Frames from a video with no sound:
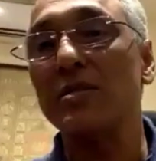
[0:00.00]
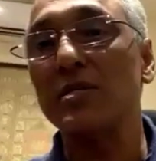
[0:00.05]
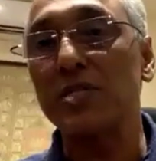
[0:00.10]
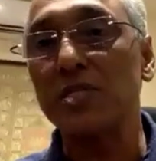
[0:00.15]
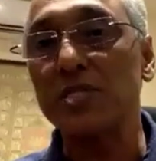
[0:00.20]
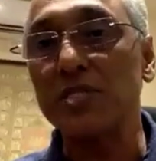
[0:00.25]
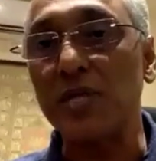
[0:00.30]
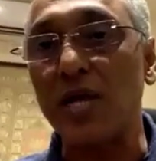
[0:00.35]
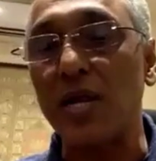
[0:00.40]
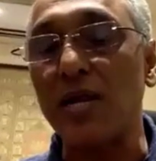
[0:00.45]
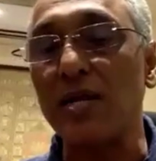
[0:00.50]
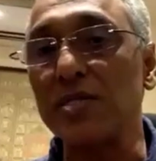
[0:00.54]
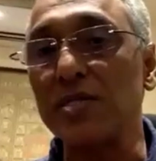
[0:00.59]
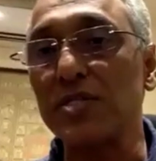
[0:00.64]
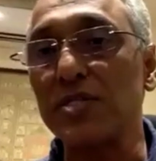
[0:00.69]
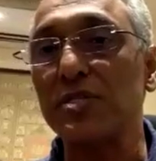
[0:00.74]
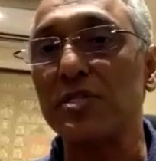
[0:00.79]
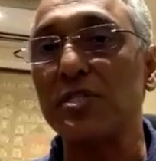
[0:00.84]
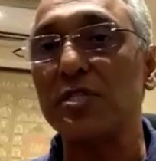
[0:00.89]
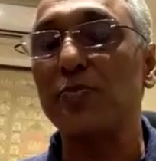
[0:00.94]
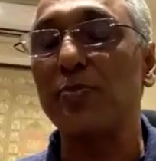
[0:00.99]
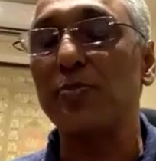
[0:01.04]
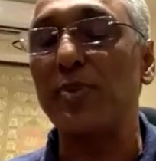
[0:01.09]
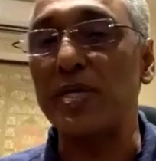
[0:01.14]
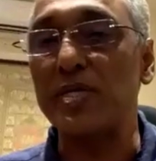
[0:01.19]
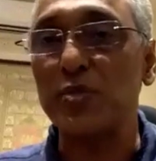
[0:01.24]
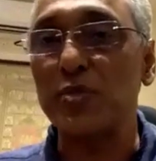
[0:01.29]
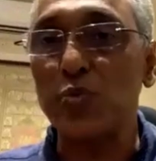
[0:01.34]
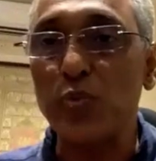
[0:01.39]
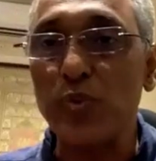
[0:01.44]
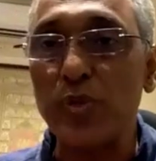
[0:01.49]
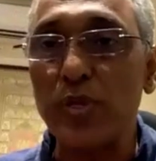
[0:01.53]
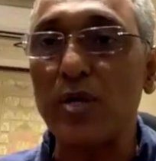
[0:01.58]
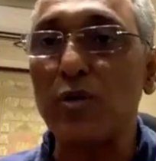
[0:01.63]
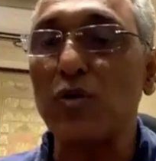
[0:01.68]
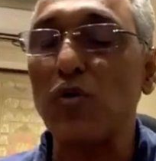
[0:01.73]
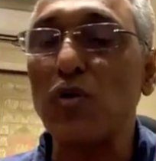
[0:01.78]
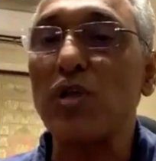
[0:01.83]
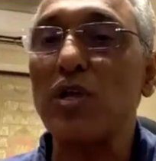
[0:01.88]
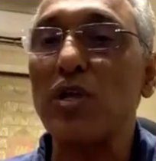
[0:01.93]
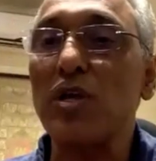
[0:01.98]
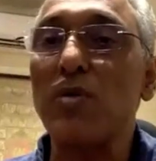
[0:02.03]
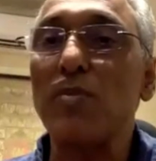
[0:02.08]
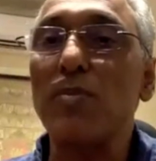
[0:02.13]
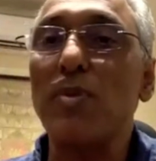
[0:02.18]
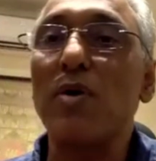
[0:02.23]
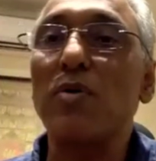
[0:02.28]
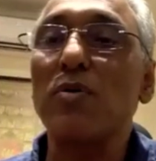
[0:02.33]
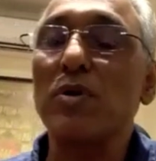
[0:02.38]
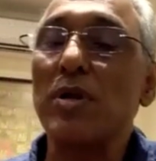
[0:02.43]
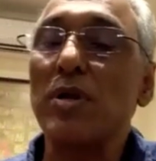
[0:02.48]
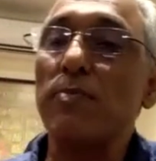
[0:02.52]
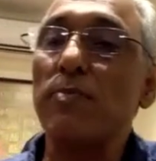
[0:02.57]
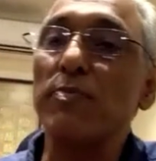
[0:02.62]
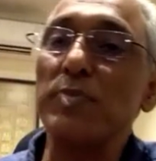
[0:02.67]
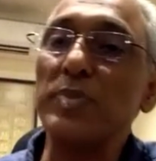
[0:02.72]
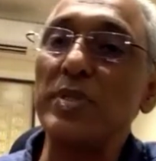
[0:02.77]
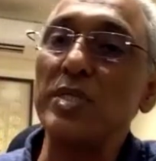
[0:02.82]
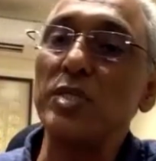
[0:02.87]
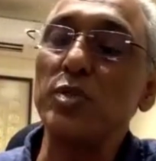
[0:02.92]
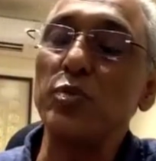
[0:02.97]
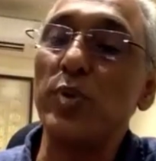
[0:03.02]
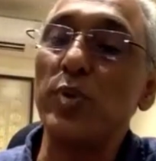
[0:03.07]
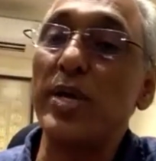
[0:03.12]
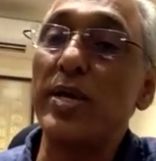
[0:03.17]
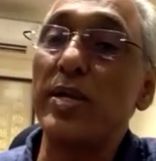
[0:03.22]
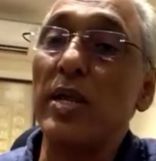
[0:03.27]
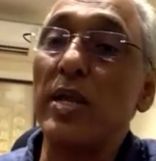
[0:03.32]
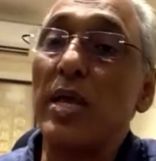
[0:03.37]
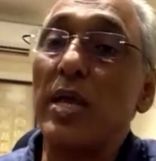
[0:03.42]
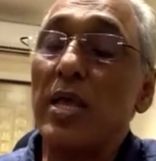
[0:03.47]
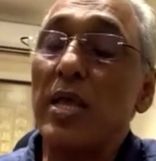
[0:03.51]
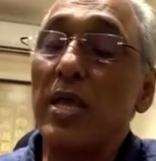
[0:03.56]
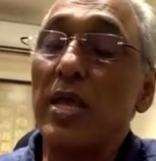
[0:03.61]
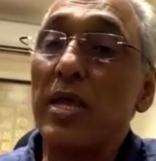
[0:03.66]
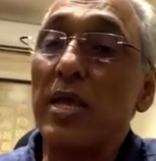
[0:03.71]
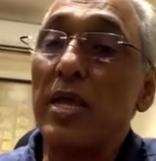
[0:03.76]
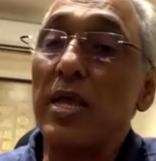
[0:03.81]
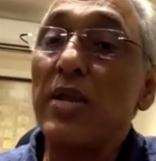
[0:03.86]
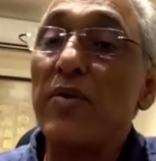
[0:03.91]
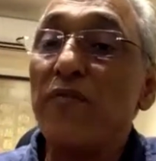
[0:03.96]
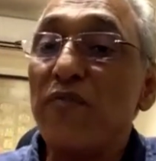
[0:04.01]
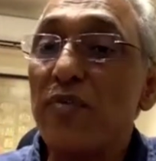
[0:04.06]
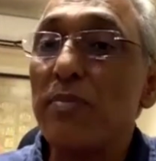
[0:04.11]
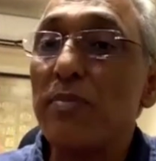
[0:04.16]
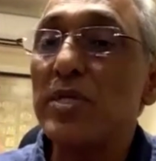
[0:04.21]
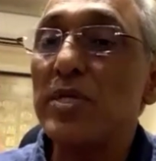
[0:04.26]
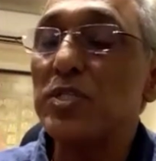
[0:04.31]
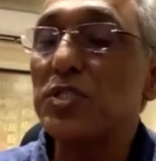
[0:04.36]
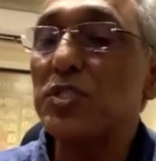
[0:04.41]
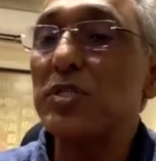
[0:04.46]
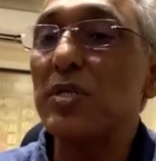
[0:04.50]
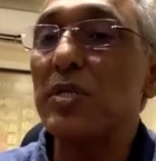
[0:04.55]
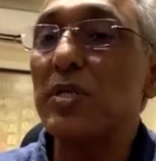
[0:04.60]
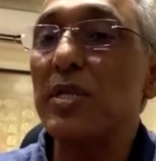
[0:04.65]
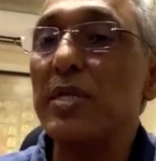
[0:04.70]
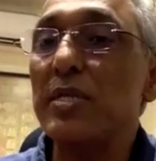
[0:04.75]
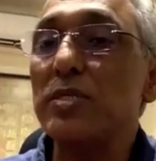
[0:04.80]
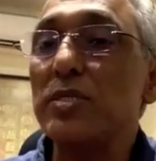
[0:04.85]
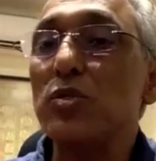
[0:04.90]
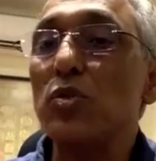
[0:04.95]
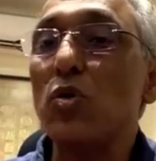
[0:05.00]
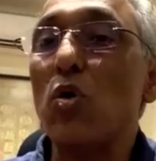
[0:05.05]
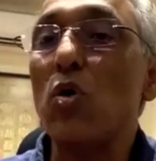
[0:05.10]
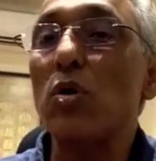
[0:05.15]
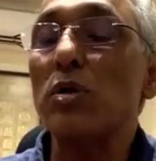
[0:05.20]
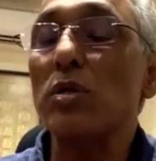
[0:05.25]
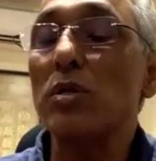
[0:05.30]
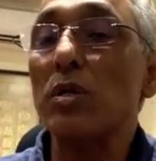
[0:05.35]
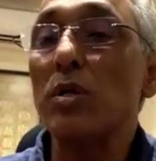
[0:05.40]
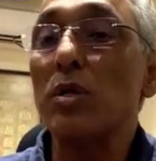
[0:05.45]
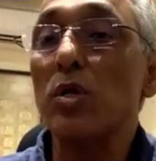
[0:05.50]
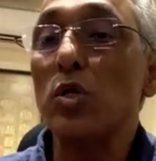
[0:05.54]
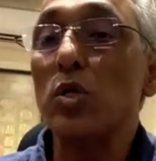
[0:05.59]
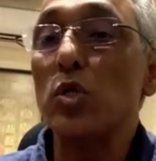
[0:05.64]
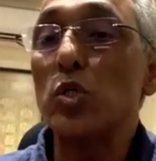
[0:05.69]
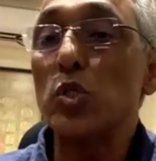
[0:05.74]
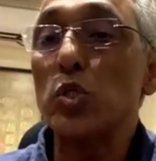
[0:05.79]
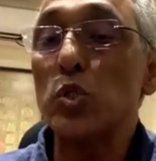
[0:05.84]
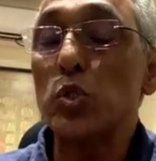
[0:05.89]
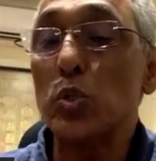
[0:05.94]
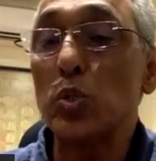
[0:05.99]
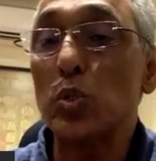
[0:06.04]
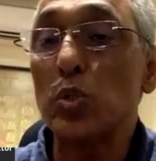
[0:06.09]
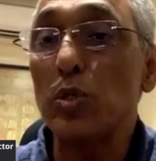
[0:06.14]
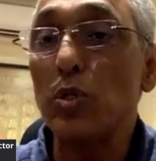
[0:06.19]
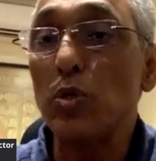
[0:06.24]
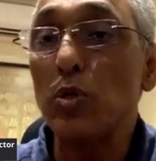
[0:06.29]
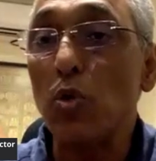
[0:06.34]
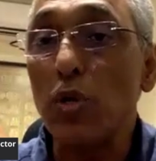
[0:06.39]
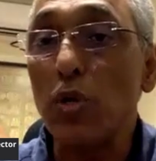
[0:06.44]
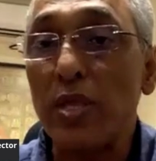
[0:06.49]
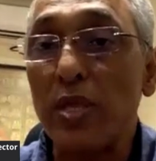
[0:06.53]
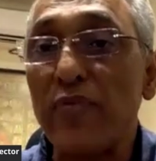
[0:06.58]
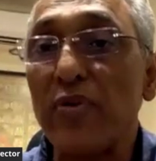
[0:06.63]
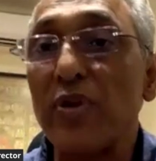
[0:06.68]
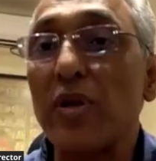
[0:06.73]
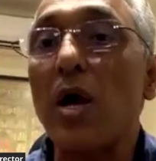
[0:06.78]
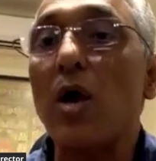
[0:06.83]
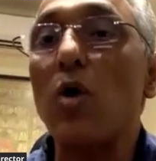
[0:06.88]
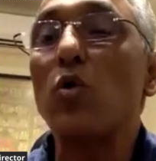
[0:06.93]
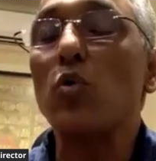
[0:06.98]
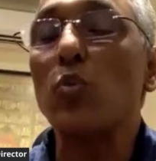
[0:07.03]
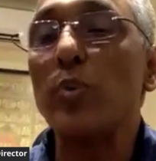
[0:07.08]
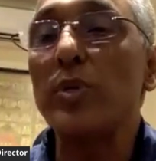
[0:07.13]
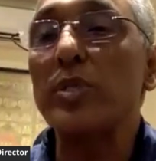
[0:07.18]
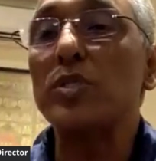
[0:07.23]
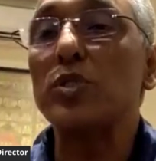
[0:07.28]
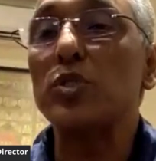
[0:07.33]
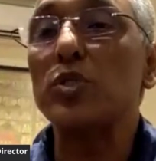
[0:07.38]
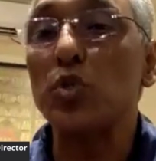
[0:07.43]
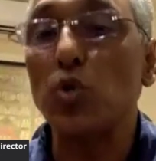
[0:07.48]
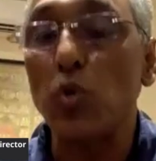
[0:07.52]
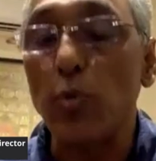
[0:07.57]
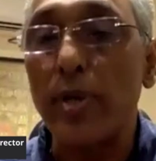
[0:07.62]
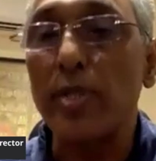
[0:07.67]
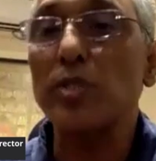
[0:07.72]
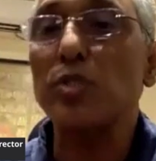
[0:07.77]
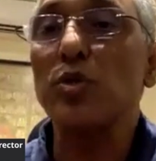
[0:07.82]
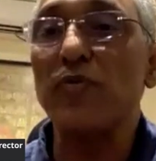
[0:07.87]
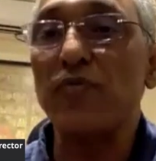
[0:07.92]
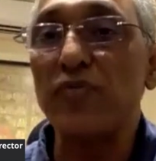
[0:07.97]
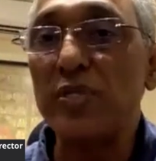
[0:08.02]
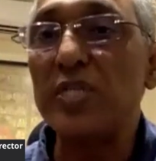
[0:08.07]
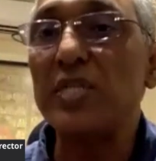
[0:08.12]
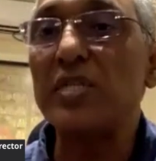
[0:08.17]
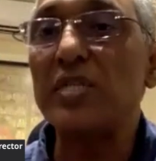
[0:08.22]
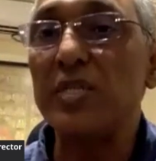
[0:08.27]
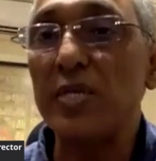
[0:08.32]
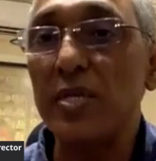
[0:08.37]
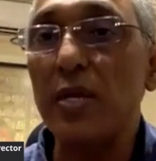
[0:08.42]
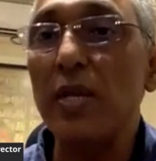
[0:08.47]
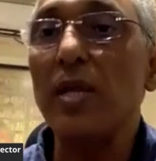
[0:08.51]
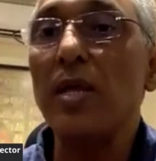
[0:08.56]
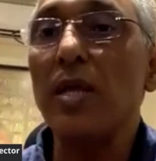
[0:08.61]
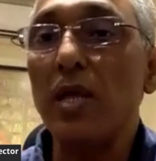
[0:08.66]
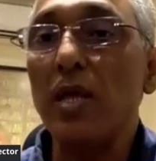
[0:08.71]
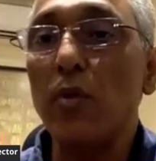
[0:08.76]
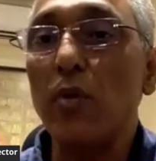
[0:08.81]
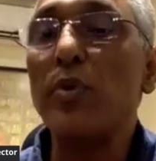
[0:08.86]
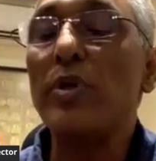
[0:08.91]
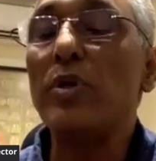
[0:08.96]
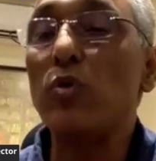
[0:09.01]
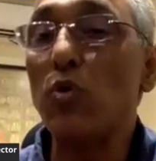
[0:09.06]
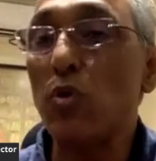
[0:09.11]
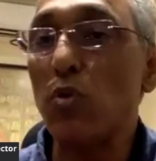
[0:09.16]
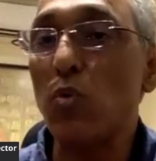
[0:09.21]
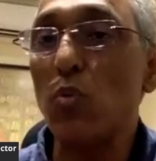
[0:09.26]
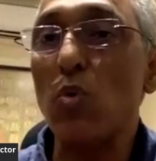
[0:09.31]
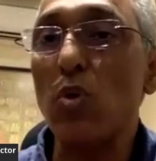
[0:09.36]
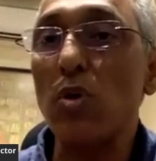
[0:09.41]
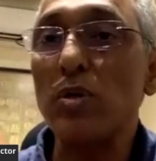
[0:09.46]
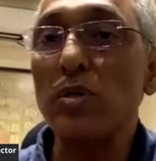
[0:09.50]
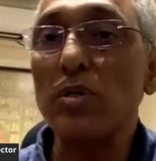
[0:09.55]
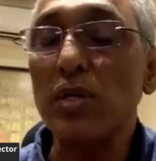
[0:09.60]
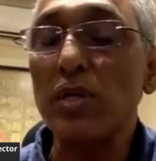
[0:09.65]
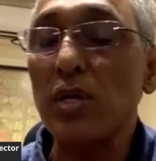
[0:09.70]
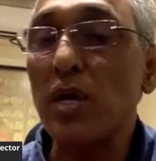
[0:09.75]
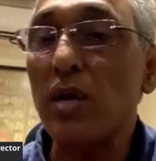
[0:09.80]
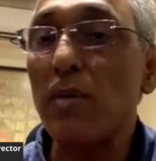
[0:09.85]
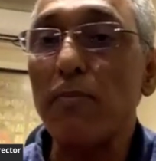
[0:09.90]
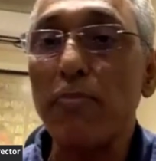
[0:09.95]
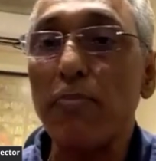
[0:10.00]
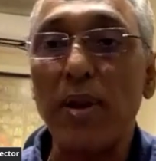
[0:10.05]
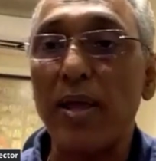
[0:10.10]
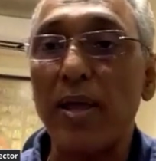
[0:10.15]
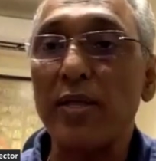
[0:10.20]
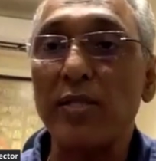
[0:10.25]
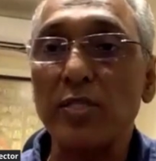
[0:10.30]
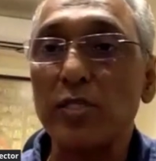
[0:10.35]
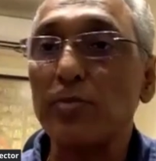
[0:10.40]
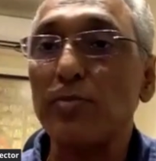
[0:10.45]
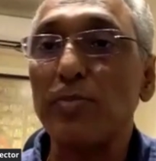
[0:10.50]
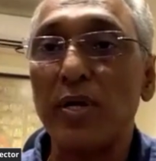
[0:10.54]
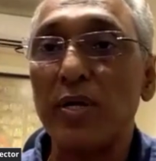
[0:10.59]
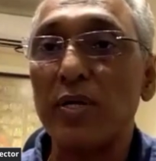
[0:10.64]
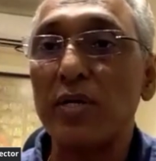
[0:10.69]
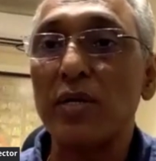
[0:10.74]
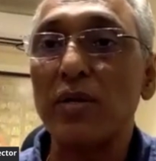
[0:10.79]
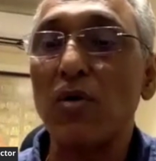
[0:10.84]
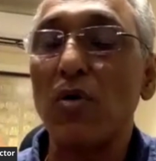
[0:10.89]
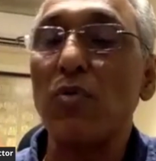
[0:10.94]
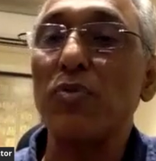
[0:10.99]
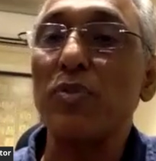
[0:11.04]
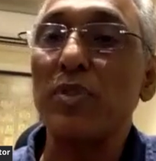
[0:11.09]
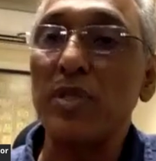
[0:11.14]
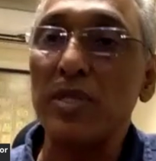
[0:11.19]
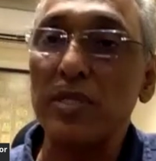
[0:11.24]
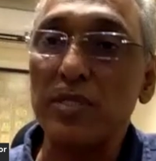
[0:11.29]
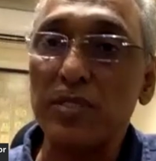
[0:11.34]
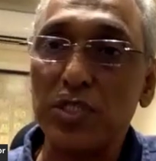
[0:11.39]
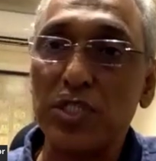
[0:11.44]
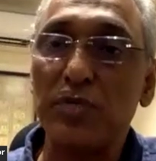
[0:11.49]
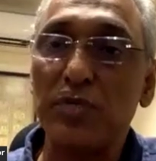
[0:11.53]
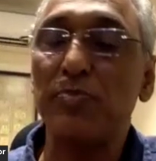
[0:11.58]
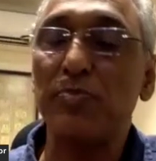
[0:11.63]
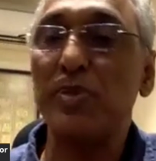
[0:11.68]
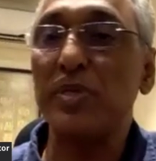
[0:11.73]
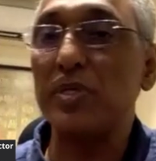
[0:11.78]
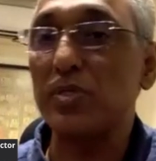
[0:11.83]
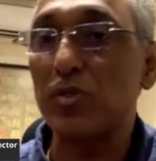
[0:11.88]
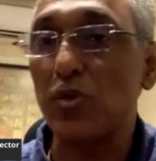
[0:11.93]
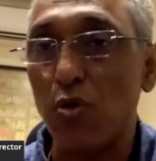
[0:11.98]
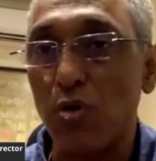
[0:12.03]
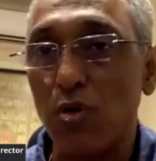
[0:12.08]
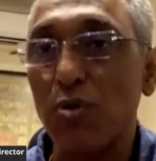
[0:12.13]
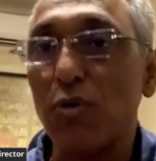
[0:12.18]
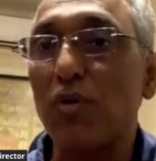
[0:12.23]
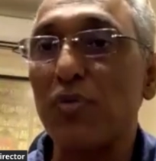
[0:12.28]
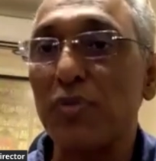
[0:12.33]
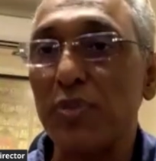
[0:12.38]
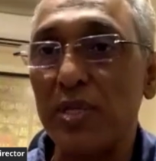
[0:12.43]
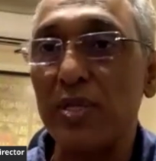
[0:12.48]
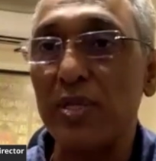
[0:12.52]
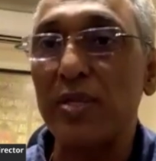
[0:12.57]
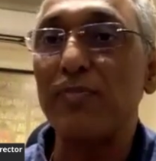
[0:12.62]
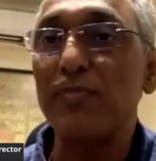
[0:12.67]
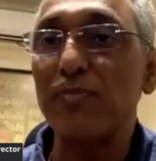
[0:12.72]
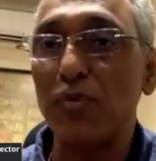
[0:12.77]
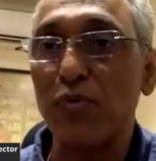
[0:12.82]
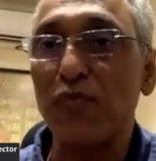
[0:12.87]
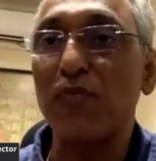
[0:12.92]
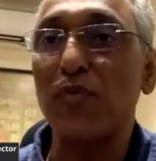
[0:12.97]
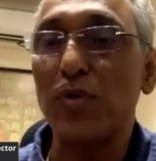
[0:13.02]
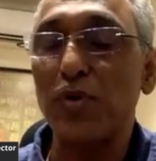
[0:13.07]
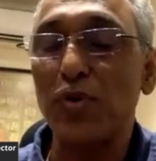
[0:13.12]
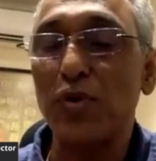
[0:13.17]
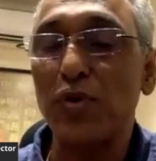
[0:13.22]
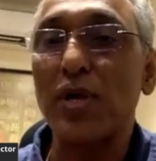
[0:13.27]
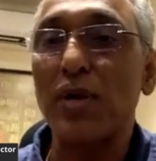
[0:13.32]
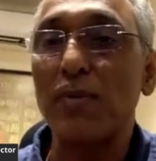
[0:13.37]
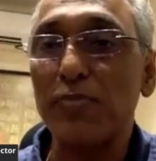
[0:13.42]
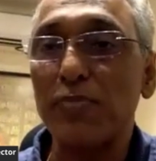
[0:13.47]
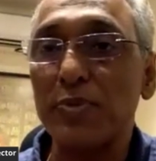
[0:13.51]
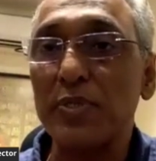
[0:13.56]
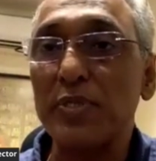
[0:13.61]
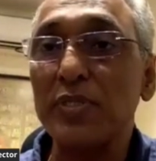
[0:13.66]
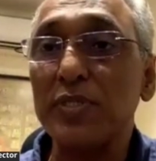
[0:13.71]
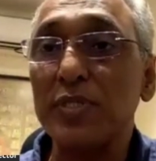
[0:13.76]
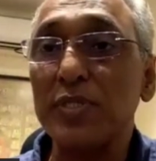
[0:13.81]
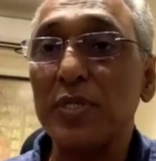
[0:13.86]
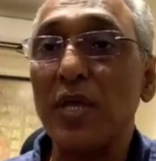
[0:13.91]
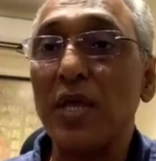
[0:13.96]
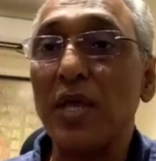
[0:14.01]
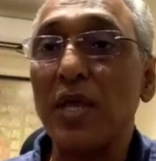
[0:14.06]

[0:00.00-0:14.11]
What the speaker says: This is unlisted space. We are talking about companies where information is not, you know, given out with so much of detail. We don't want a compliance burden on the GPs or on the portfolio companies.